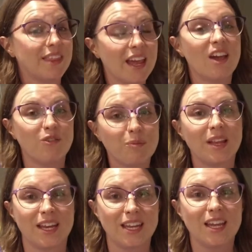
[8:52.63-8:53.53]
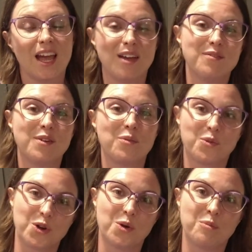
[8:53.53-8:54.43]
They have plenty of
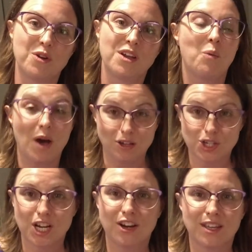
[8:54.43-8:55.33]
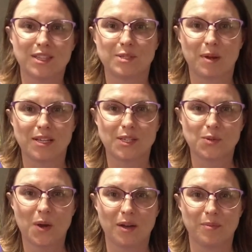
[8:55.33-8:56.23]
room while sharing the space as
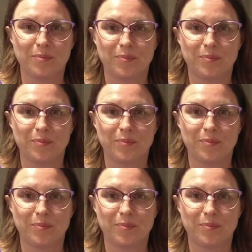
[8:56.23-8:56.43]
well.